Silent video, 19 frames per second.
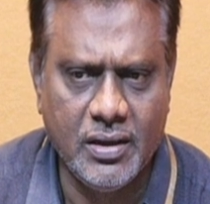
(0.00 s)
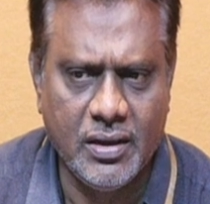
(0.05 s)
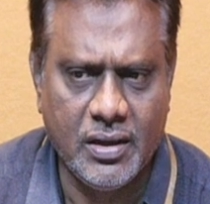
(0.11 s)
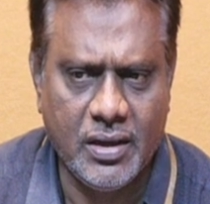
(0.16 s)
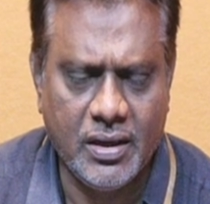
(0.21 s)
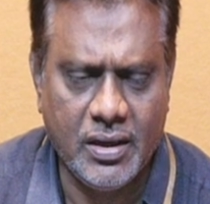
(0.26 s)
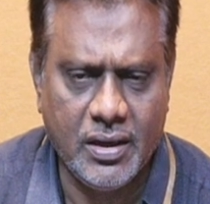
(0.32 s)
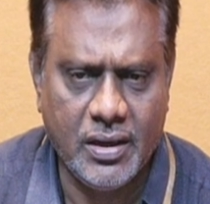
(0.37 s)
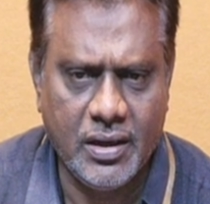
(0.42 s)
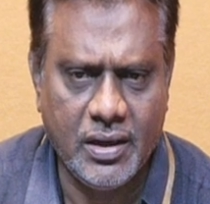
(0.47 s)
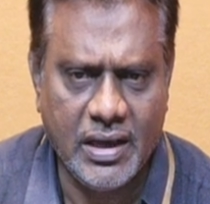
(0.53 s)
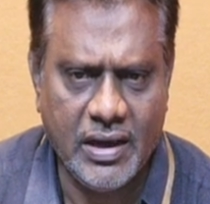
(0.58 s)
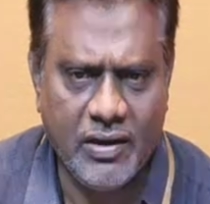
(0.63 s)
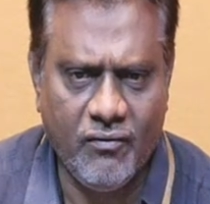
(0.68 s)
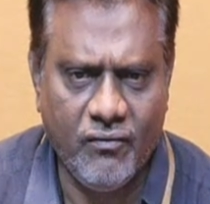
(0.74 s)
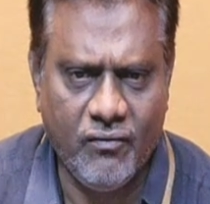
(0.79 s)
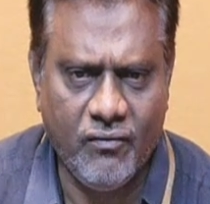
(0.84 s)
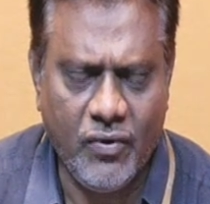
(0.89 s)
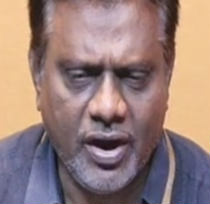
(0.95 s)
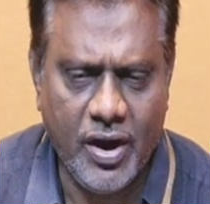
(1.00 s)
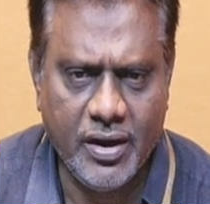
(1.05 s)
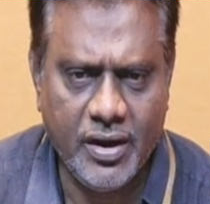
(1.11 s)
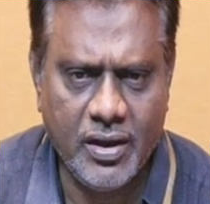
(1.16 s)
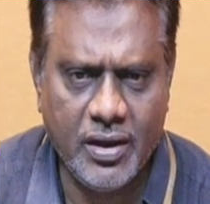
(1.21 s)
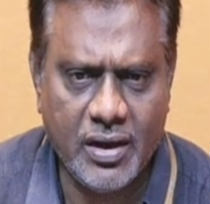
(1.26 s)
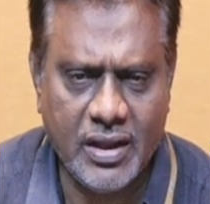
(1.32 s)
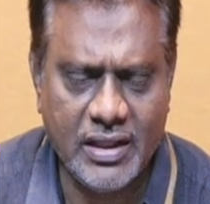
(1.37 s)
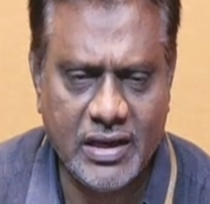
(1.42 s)
the
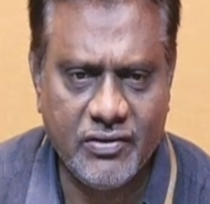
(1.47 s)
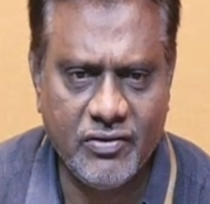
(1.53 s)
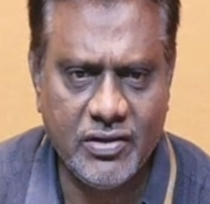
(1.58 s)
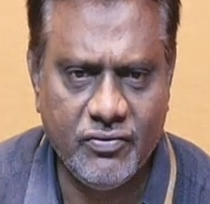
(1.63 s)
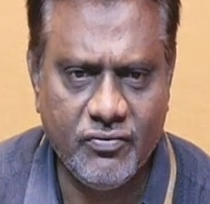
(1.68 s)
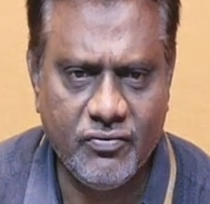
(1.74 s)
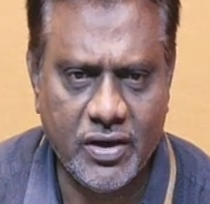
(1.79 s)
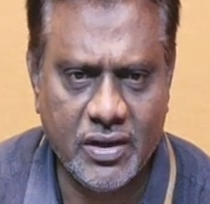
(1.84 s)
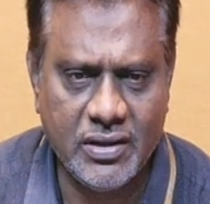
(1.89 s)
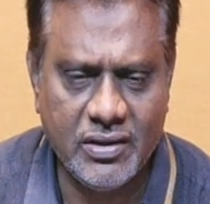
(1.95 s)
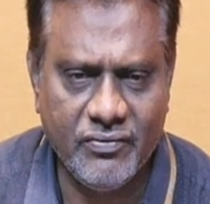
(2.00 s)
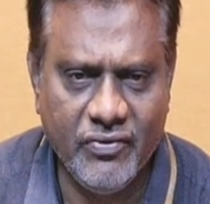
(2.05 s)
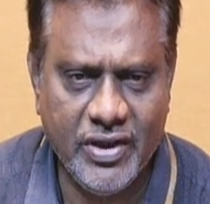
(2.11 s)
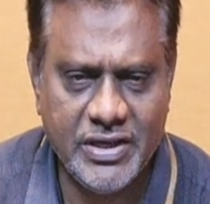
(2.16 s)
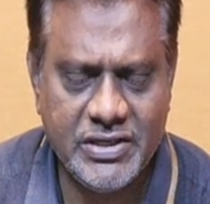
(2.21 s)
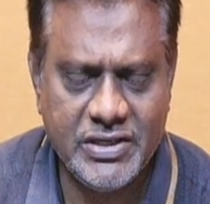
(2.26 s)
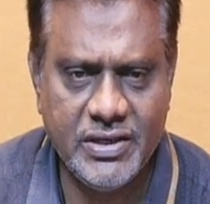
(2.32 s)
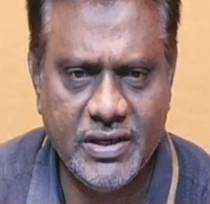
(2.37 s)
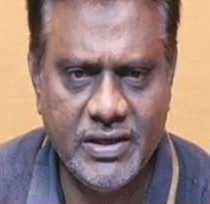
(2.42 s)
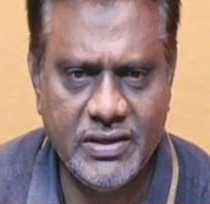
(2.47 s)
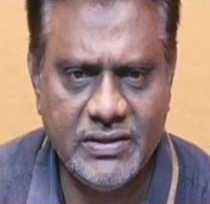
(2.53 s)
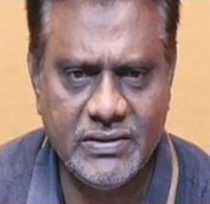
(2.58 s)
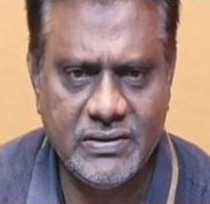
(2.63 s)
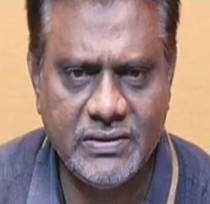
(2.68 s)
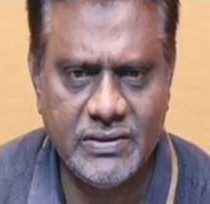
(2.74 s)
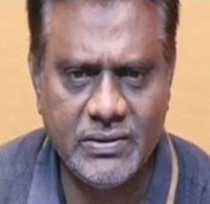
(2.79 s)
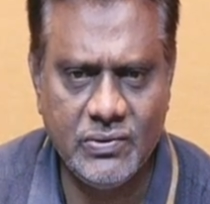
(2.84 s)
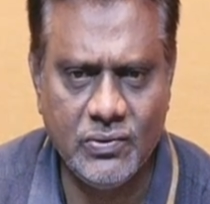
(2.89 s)
water, otherwise what are the wastage
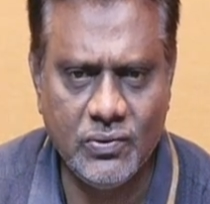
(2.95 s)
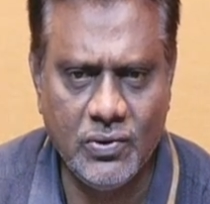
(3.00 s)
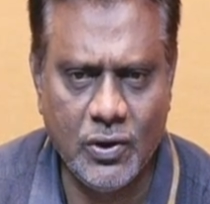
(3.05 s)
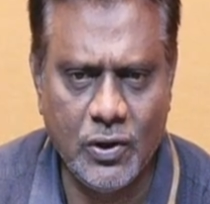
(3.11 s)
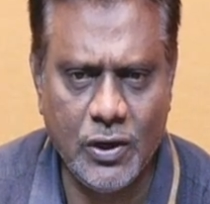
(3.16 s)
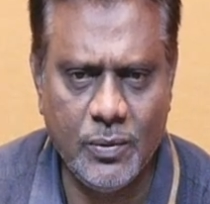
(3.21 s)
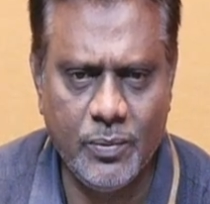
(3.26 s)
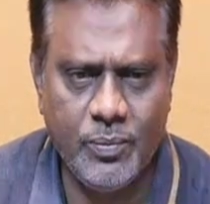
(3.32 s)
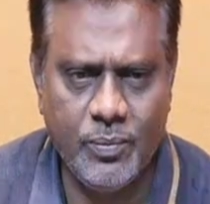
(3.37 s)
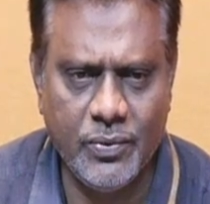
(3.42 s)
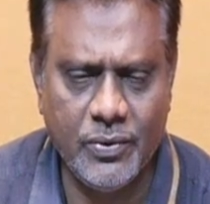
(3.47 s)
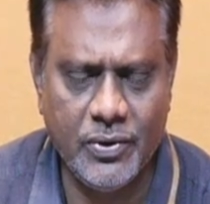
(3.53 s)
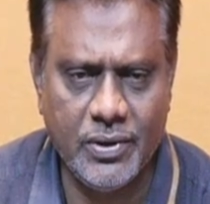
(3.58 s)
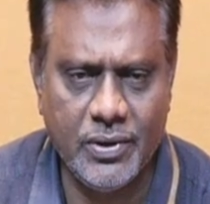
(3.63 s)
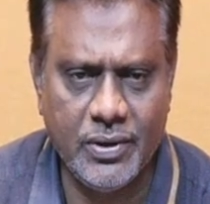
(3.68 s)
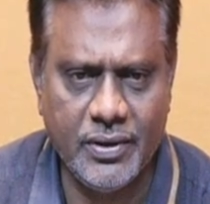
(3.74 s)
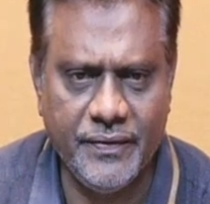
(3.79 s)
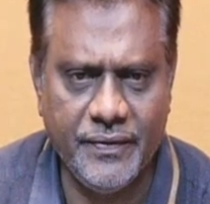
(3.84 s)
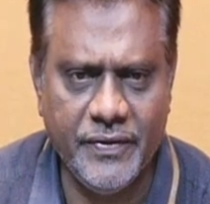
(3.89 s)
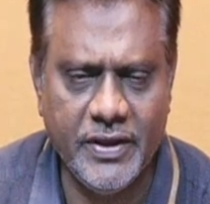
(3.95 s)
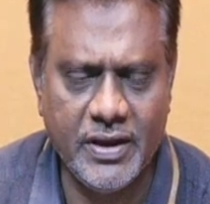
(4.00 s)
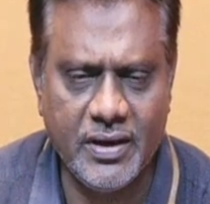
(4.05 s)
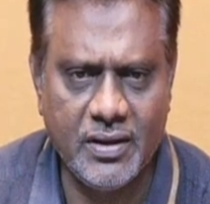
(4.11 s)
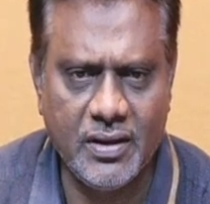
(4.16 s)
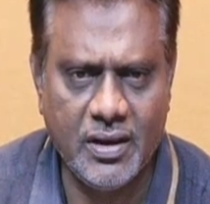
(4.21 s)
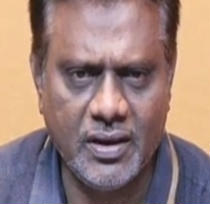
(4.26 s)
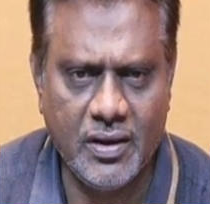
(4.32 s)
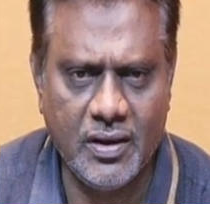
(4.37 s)
to develop there
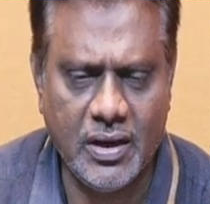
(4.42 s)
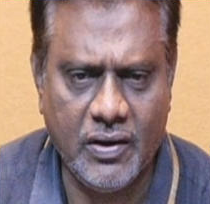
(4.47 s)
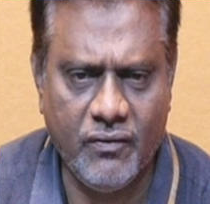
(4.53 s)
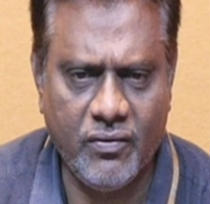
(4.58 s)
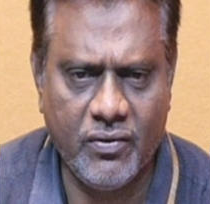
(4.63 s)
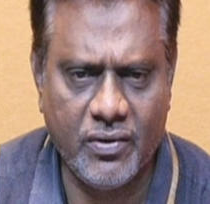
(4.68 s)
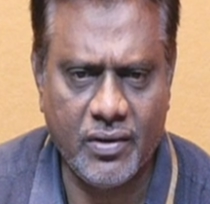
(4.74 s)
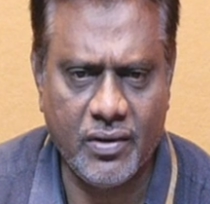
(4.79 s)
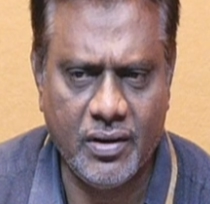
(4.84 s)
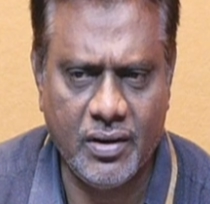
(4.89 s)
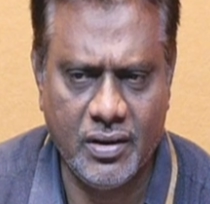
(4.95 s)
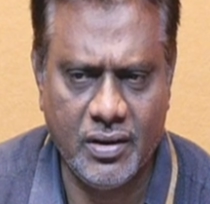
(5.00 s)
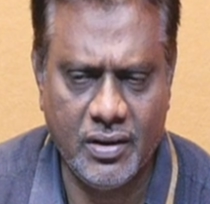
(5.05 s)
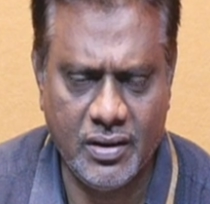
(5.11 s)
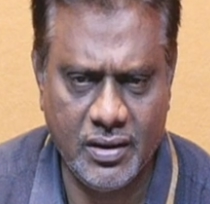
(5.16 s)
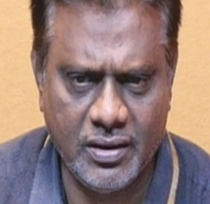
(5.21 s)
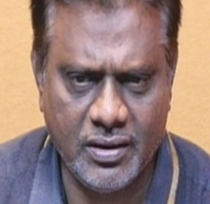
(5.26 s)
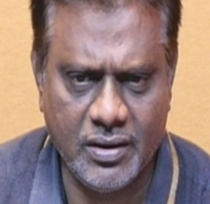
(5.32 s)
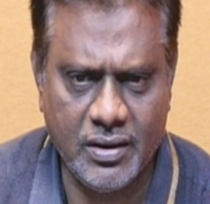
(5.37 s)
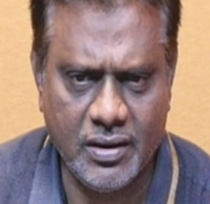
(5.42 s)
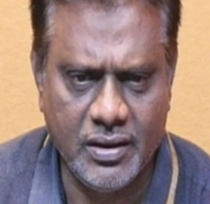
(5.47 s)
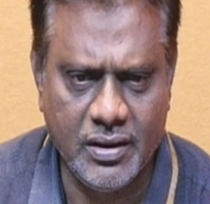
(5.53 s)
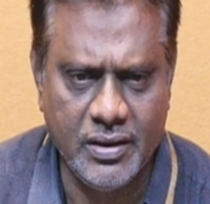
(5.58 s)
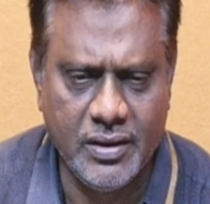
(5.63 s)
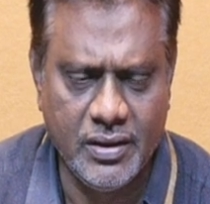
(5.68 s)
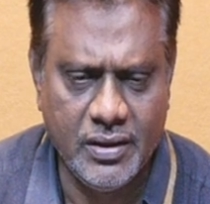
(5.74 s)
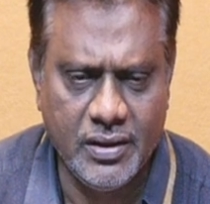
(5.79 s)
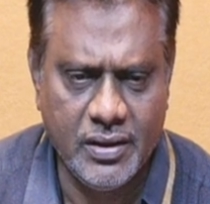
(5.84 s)
the our
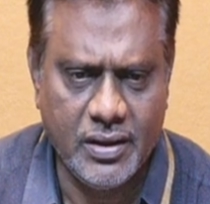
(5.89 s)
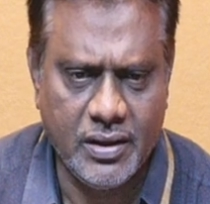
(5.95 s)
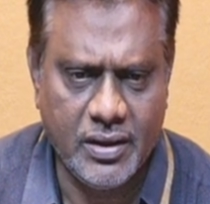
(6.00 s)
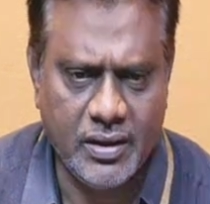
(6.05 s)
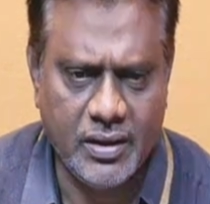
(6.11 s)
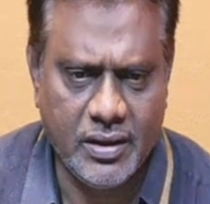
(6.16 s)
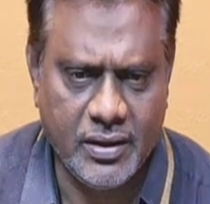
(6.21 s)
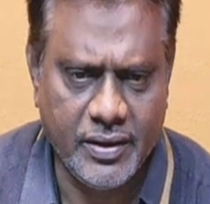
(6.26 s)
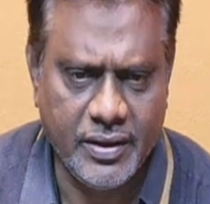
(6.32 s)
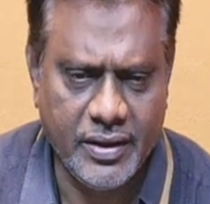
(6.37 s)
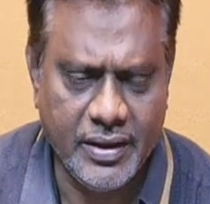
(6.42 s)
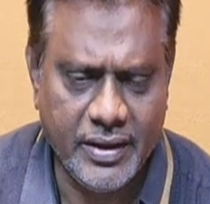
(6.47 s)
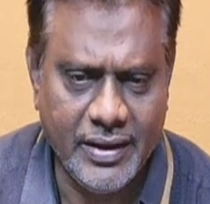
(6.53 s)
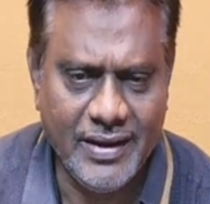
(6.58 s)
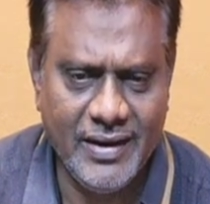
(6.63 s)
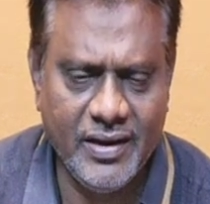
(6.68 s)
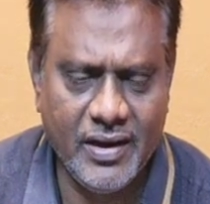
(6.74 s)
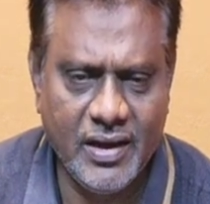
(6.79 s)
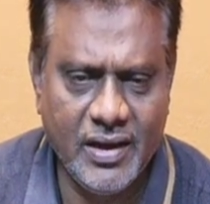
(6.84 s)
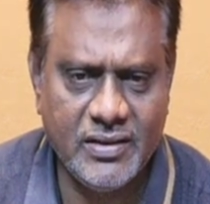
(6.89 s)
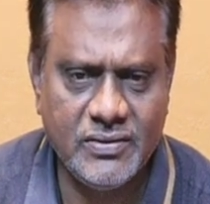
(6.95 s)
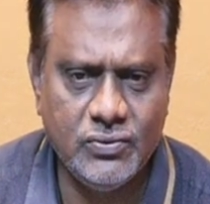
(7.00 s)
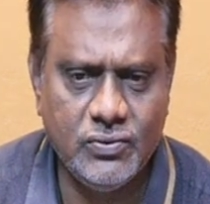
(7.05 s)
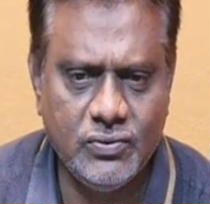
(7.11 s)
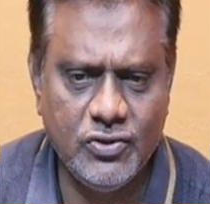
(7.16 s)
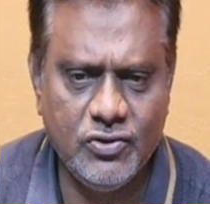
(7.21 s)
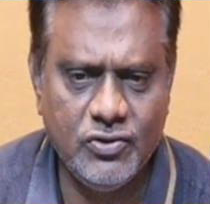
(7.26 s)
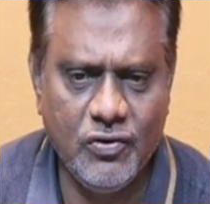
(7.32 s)
areas.
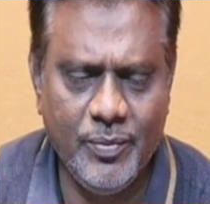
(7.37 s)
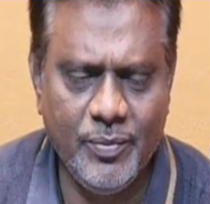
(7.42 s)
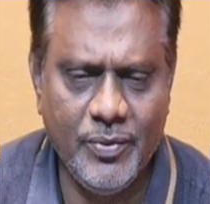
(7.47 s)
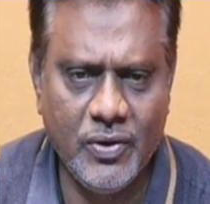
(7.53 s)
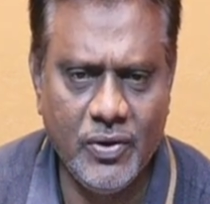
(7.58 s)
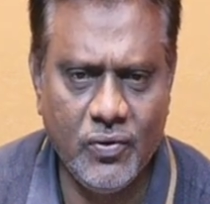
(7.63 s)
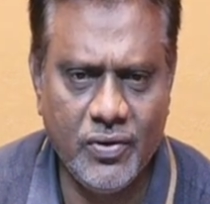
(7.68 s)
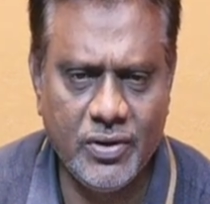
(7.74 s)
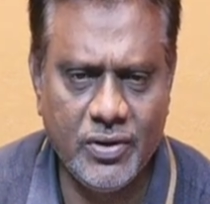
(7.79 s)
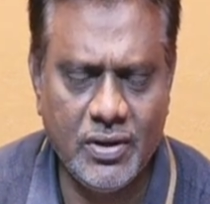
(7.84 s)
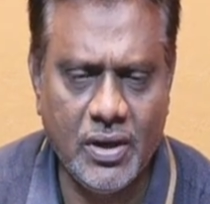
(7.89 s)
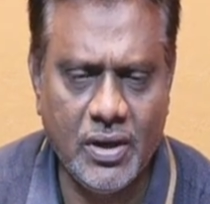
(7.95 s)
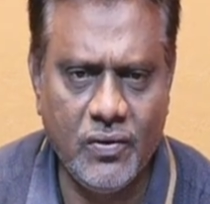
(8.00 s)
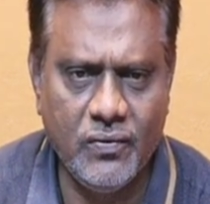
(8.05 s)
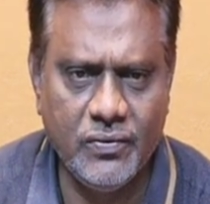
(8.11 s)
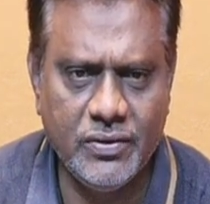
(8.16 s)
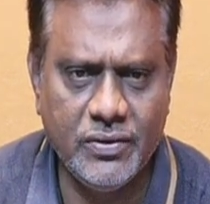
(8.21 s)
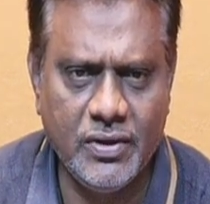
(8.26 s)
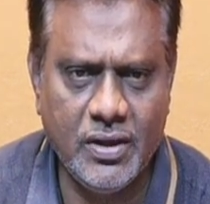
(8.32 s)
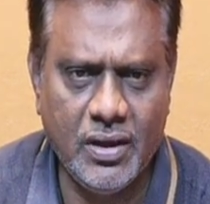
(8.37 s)
Those will be going to the how